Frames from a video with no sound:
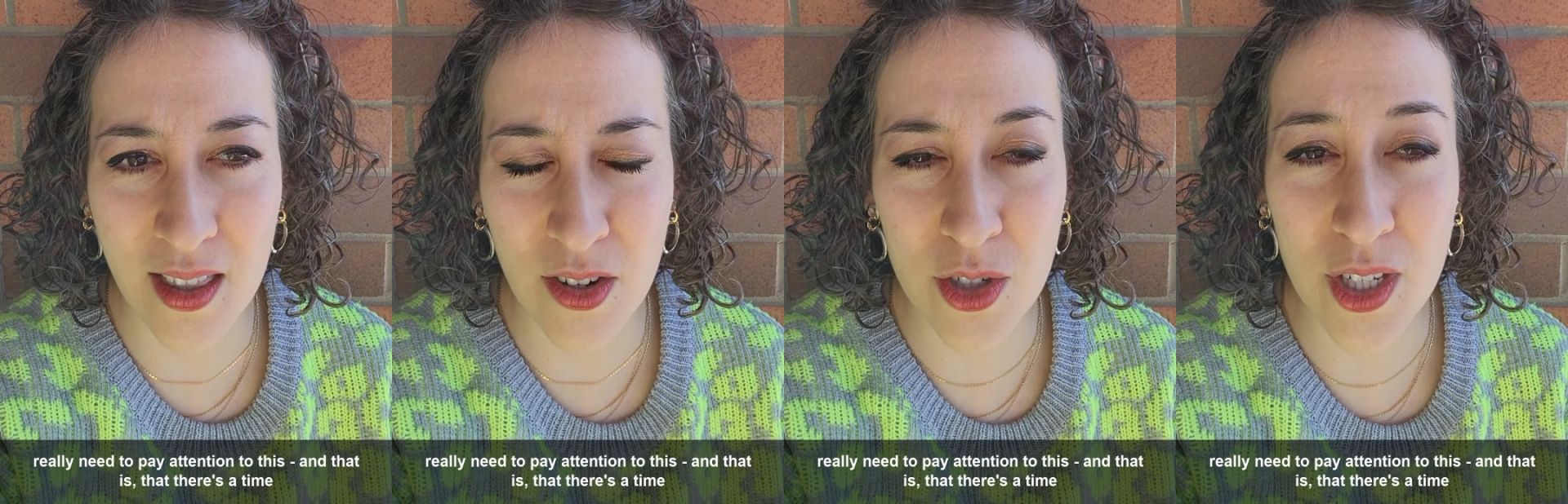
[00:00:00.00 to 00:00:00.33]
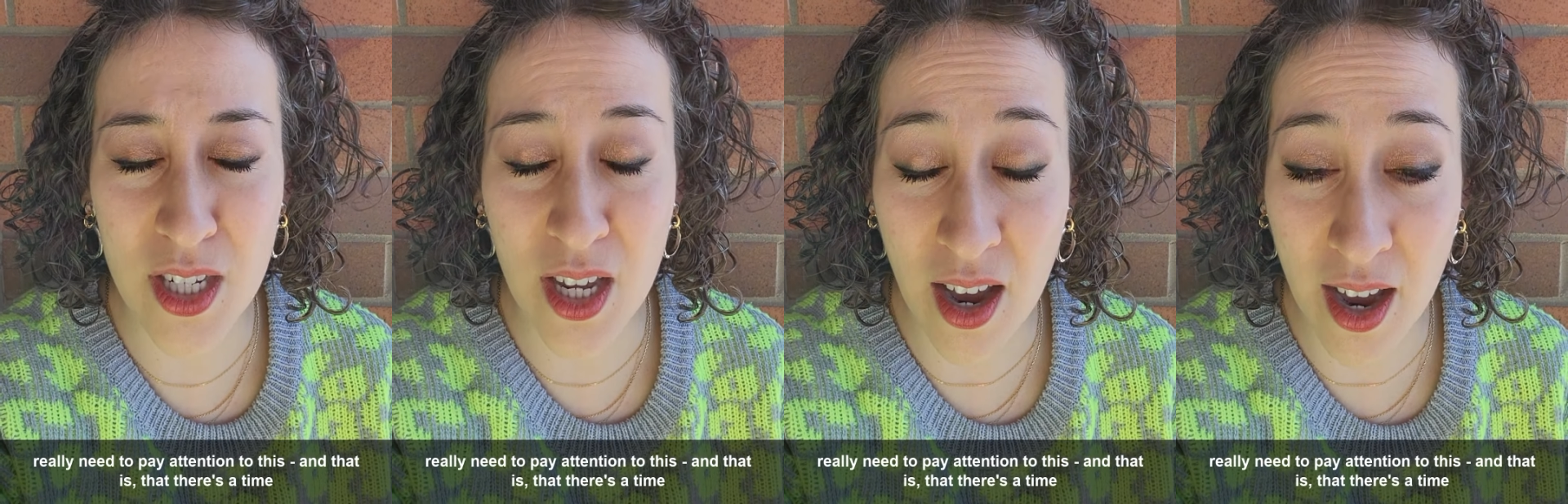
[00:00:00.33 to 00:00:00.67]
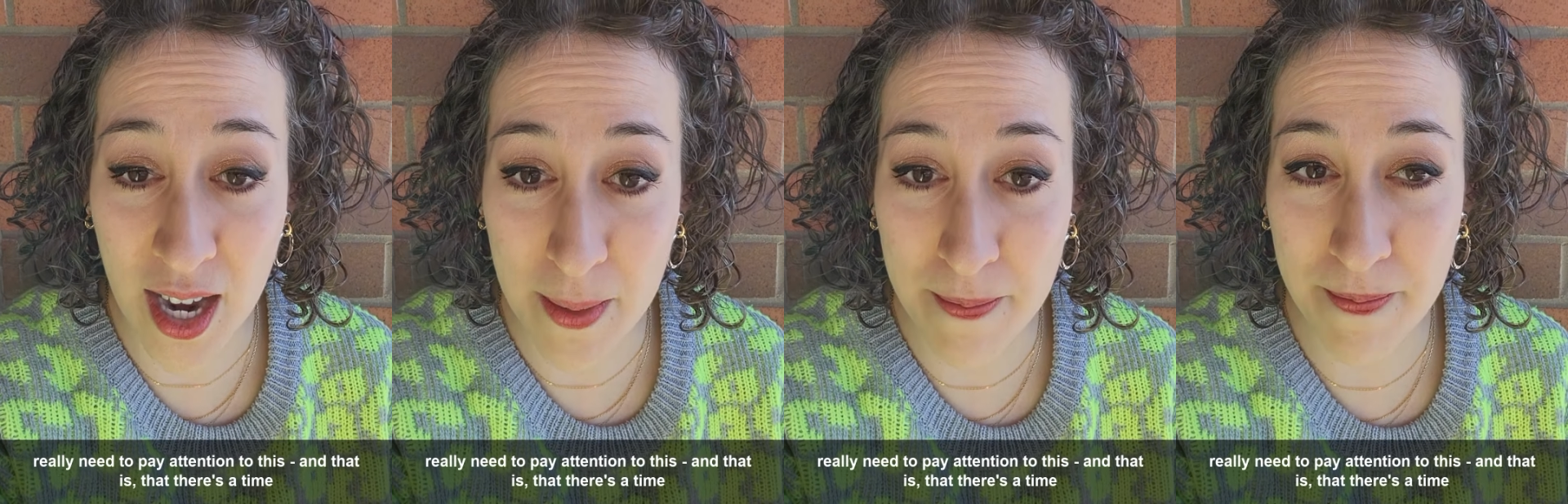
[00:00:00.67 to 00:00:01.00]
there's a
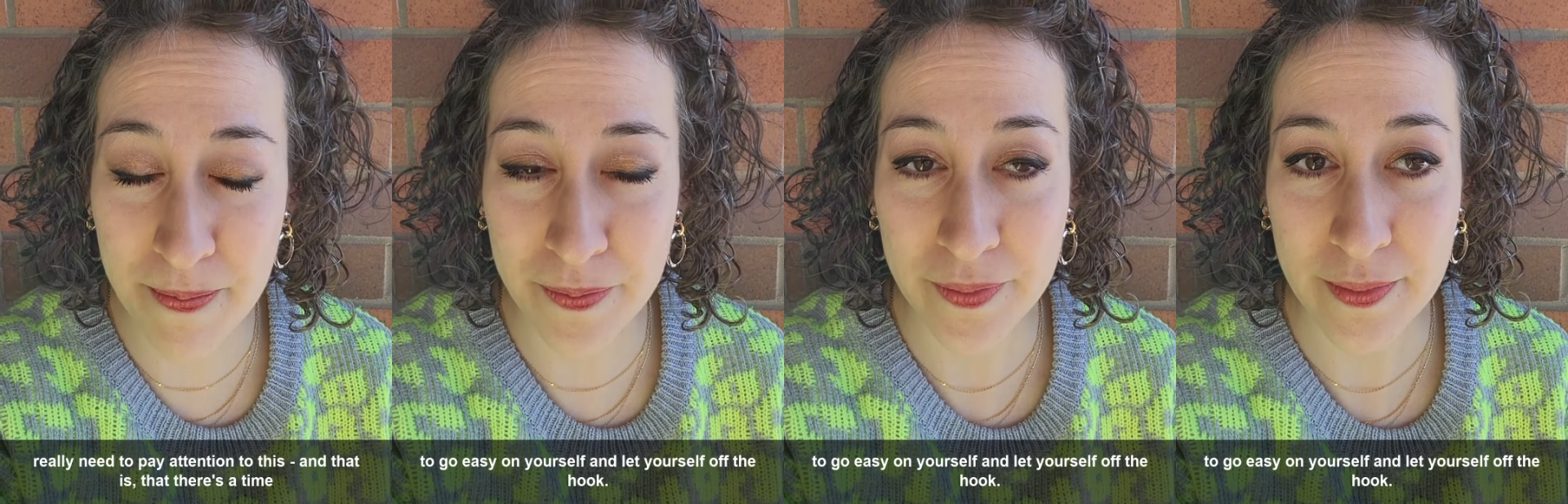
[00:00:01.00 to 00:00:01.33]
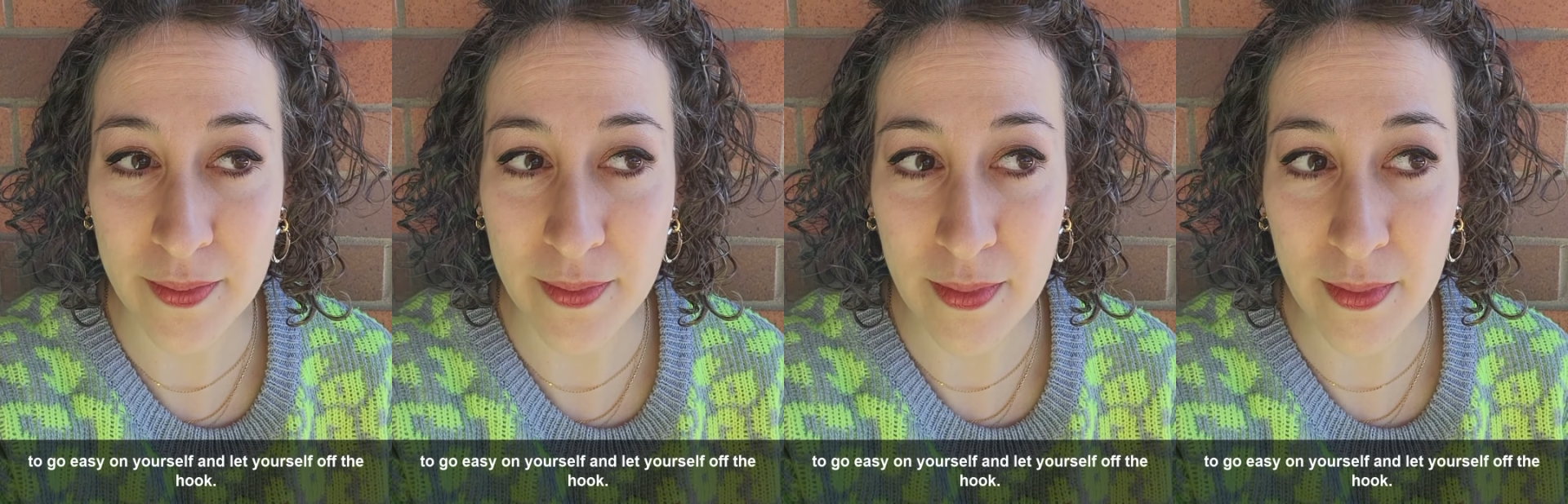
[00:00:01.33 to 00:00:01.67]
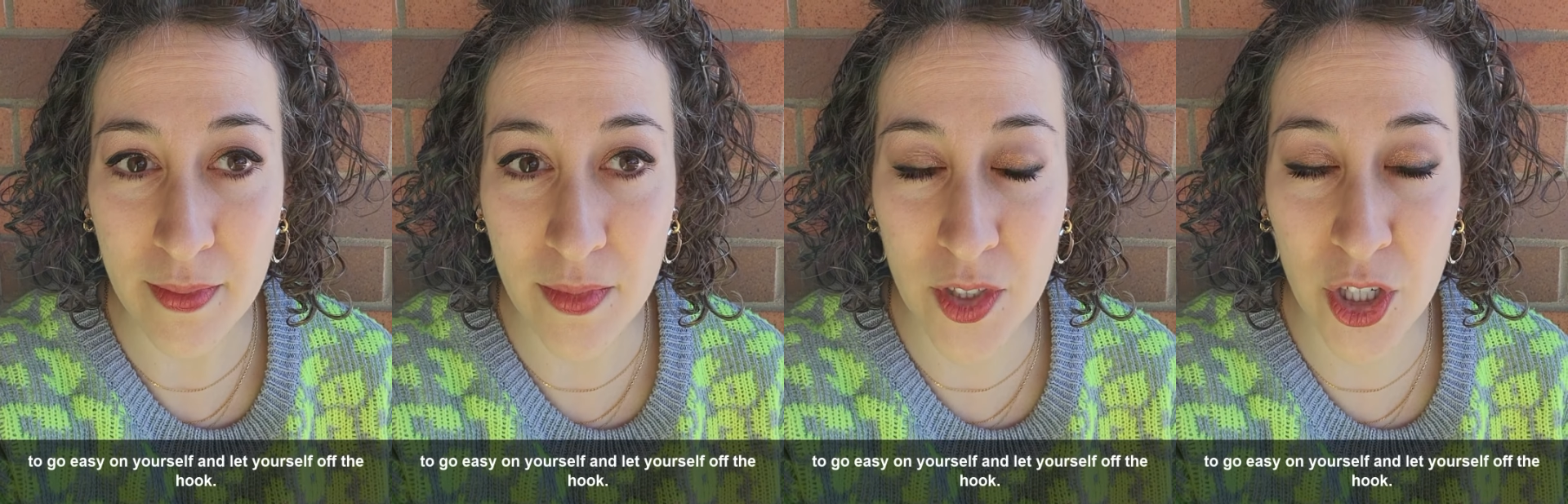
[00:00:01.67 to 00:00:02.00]
time
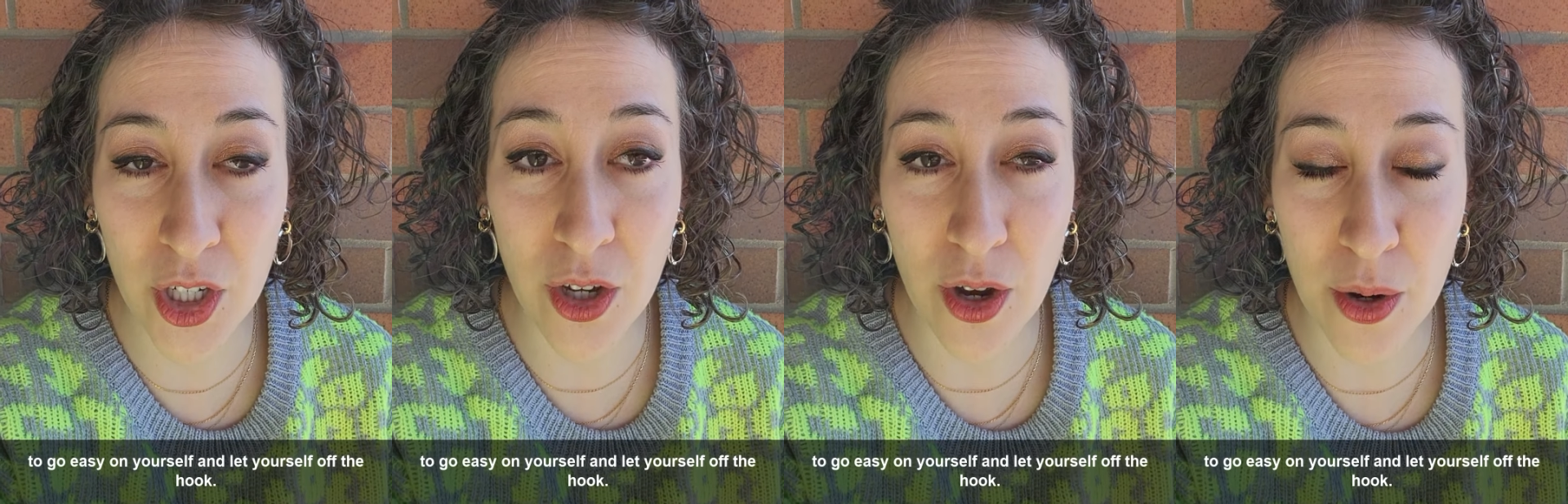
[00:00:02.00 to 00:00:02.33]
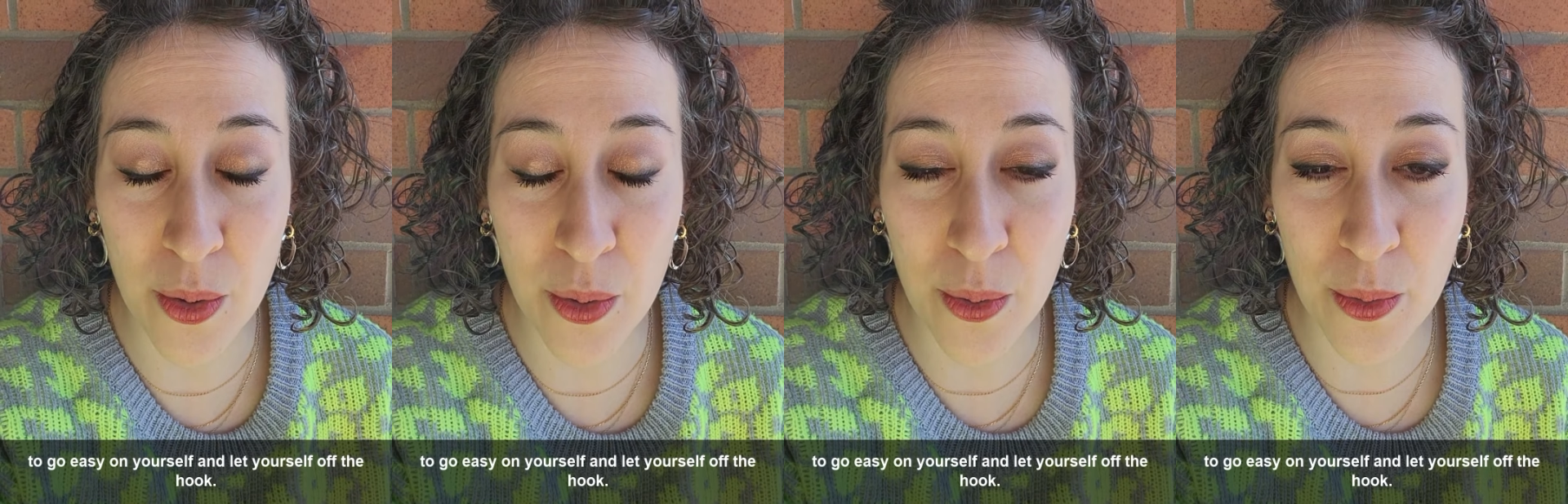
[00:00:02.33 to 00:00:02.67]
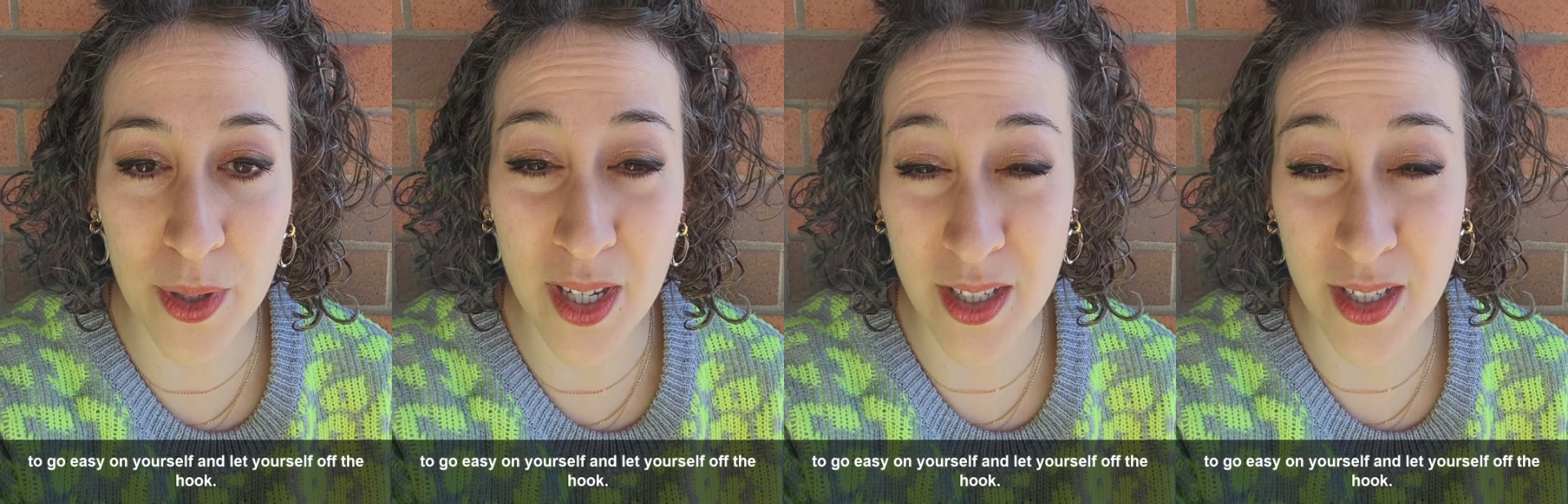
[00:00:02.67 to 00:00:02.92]
to go